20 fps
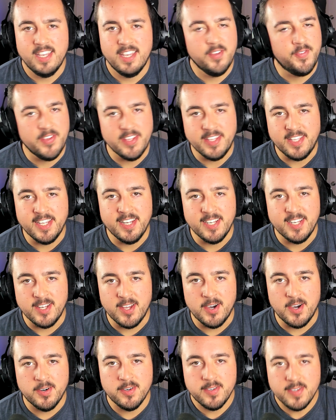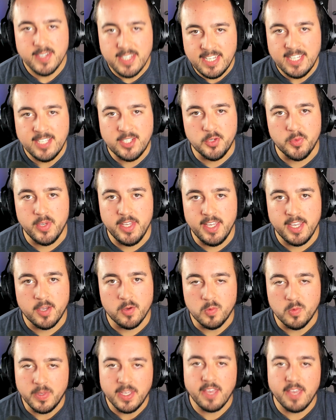If you didn't know, each
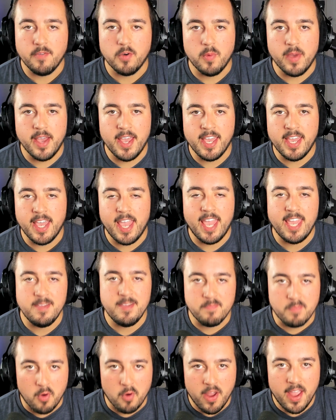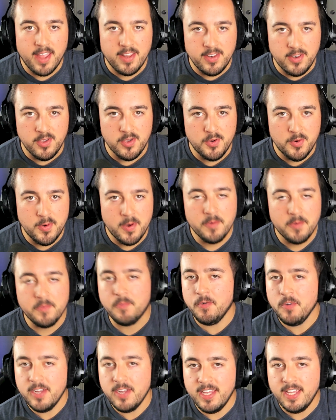week we give away a brand new
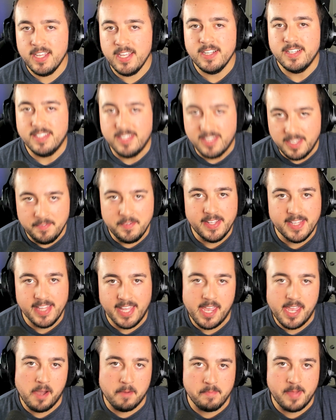free Divi layout